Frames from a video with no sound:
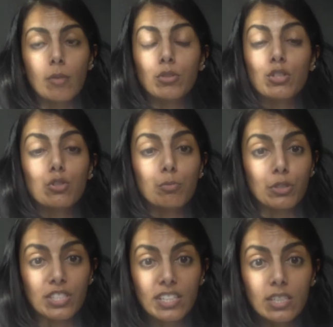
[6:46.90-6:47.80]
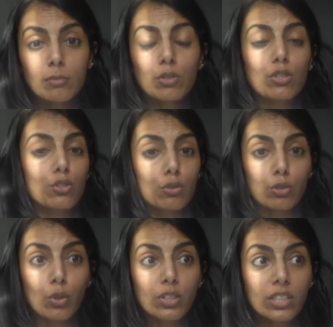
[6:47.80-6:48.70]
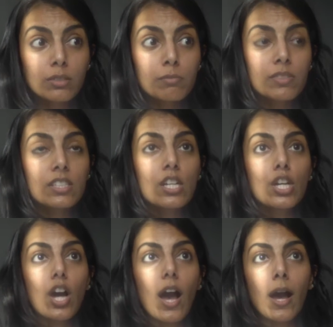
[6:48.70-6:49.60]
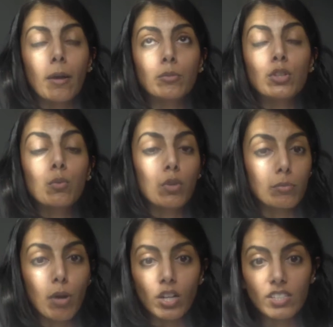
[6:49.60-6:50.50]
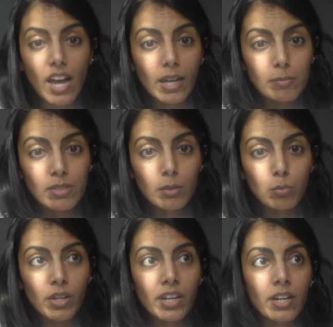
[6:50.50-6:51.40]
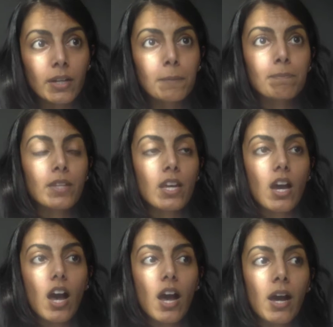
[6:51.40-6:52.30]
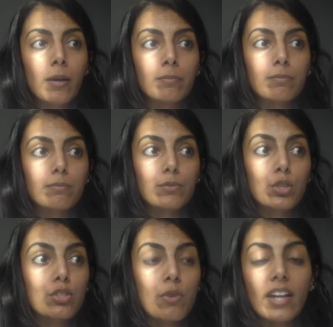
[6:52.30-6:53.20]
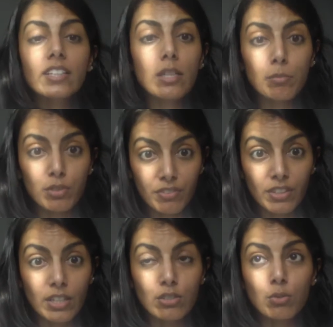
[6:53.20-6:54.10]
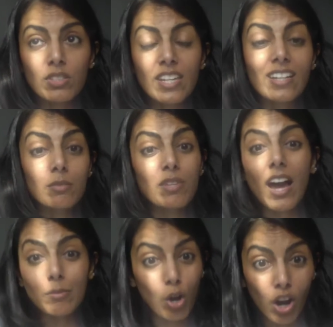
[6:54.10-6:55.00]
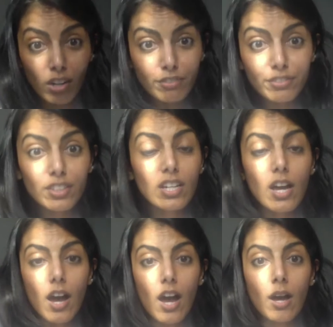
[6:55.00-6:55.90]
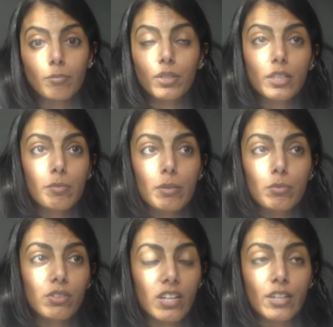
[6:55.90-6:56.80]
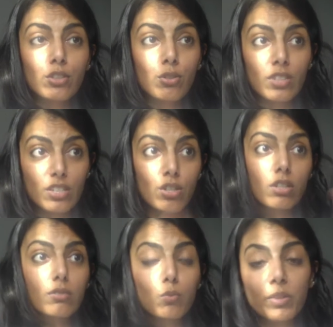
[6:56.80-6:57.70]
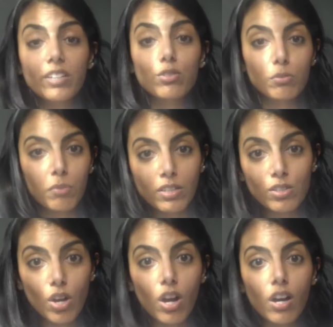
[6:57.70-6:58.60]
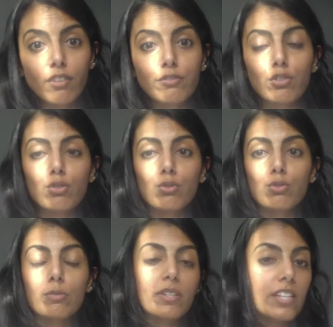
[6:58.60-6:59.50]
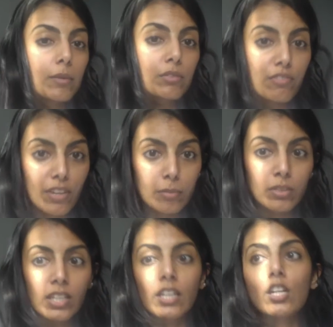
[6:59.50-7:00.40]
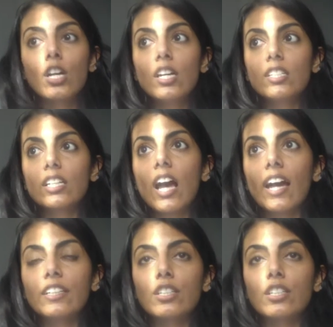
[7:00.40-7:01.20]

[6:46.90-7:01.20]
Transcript: You can do per diem. You can do locums. You can work part-time somewhere. You can do any number of things. You can take some time off. Plenty of people that I know that took weeks or months off to spend time with family, to kind